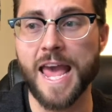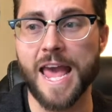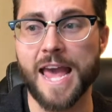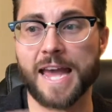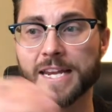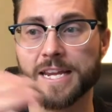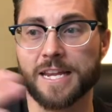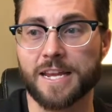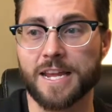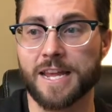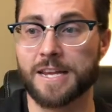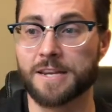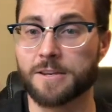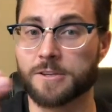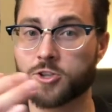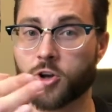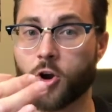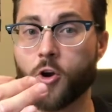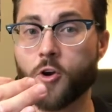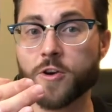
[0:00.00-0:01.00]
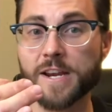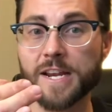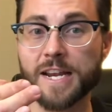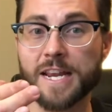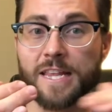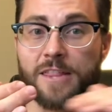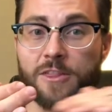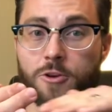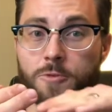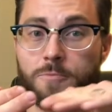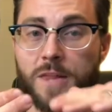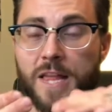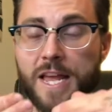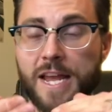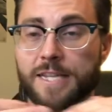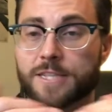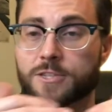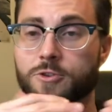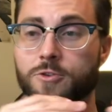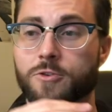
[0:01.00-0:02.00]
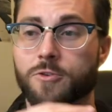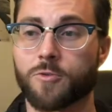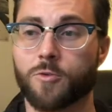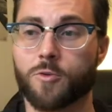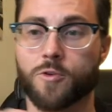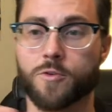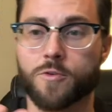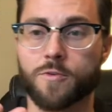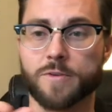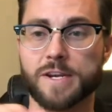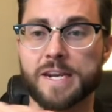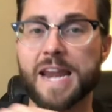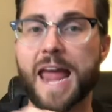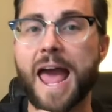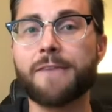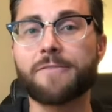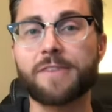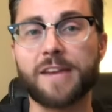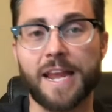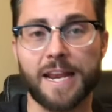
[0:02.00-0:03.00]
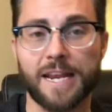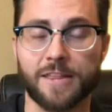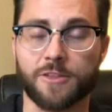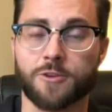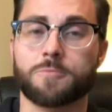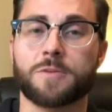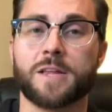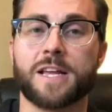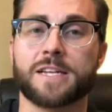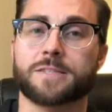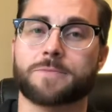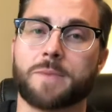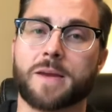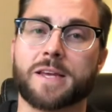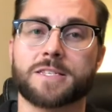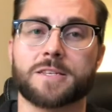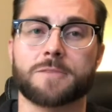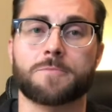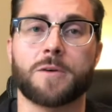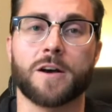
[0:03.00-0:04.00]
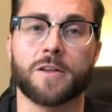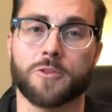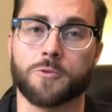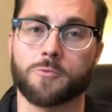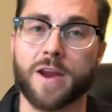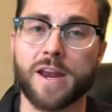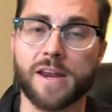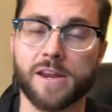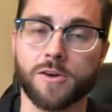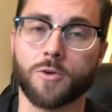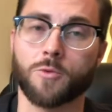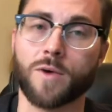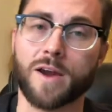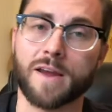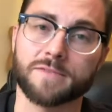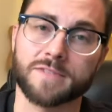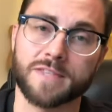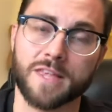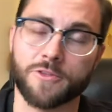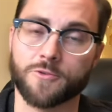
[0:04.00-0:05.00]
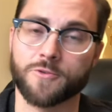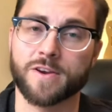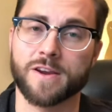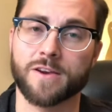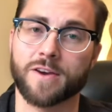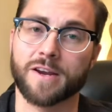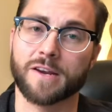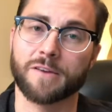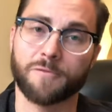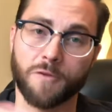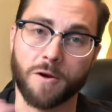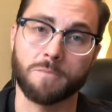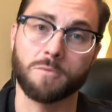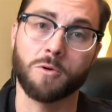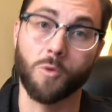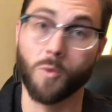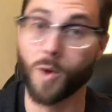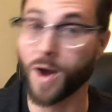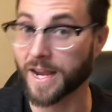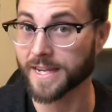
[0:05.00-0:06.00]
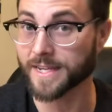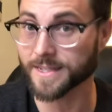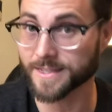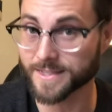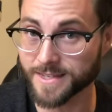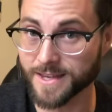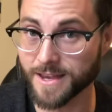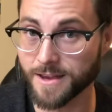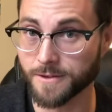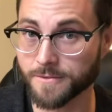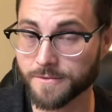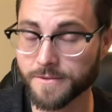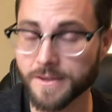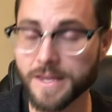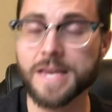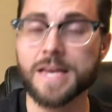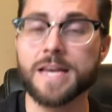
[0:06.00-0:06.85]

and in targeting their planes or, or navigating their planes based upon the radio waves waves that they're hearing from Hawaii itself.